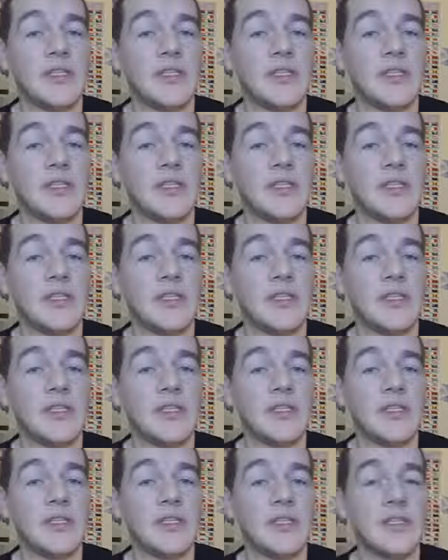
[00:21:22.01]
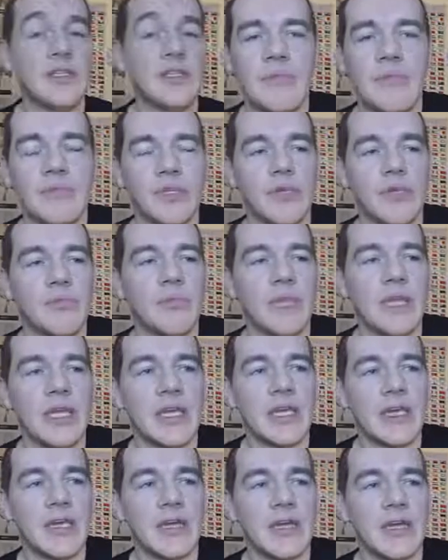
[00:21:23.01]
in previous Batman games it'll
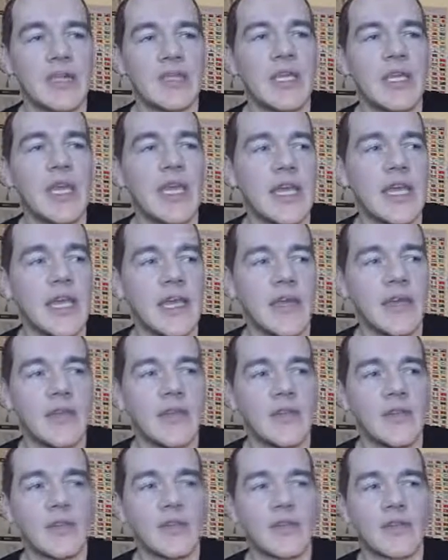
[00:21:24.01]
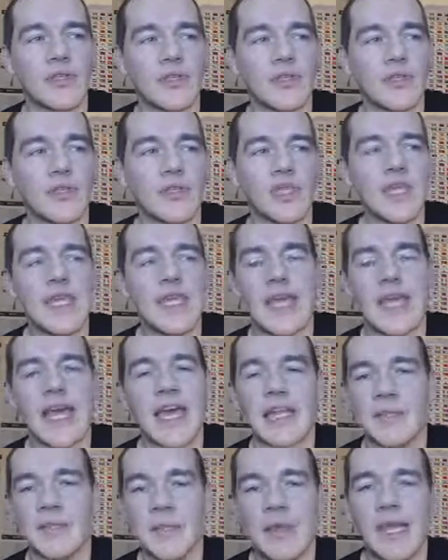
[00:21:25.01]
be say there's three
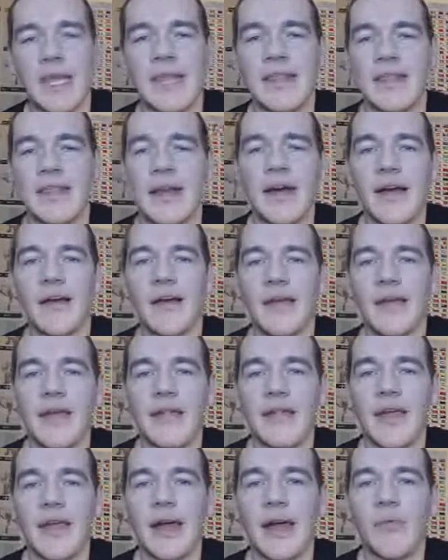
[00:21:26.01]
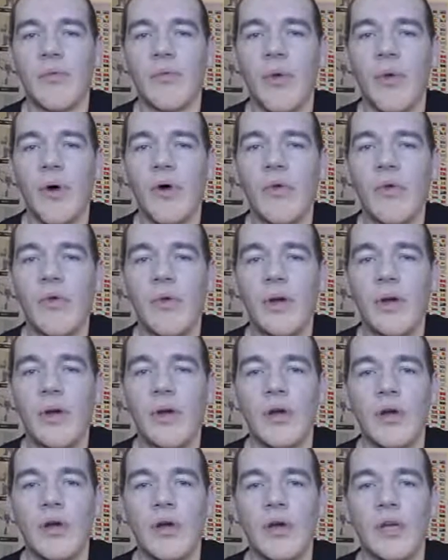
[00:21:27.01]
guys behind that that wall
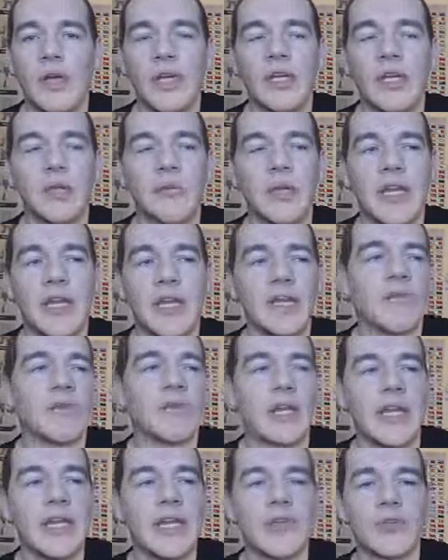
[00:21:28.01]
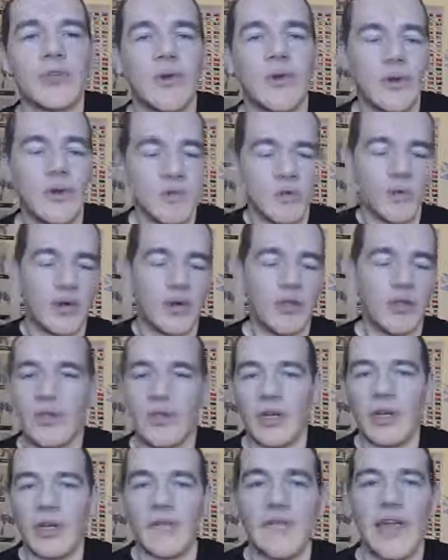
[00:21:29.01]
and it'll be right okay so I'll go
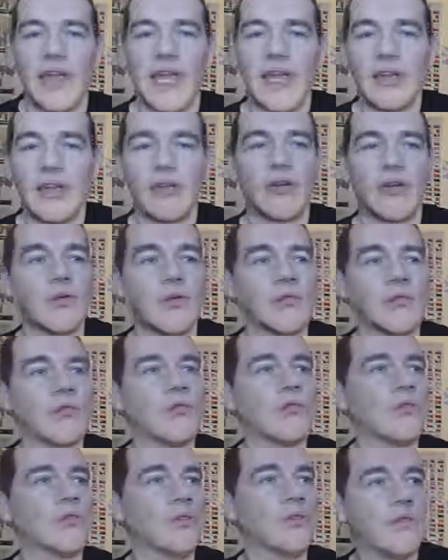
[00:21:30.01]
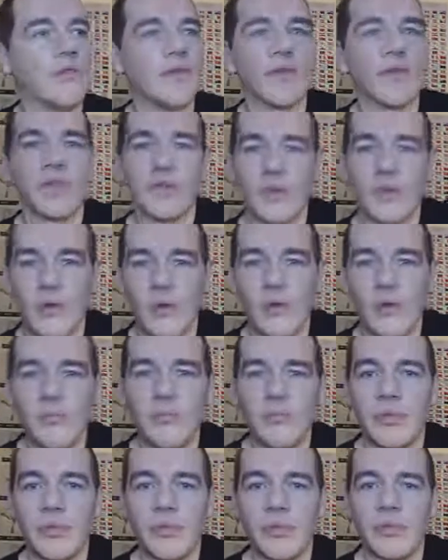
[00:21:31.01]
under a vent or I'll go over the
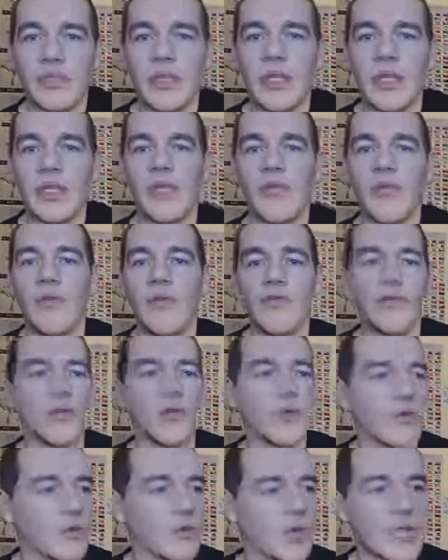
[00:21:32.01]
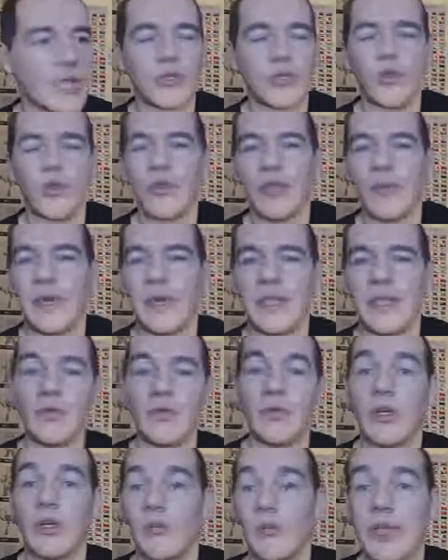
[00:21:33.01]
top in the roof or I'll crash through the
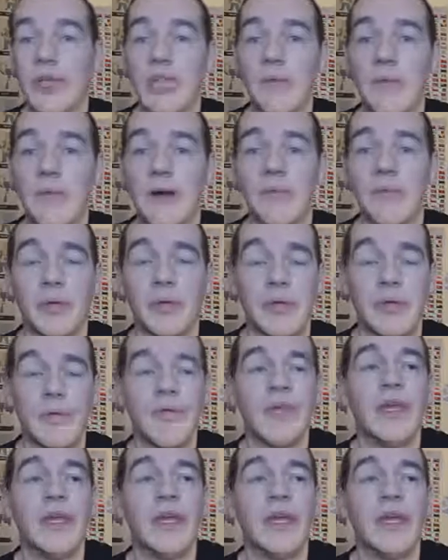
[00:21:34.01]
window and I'll beat them up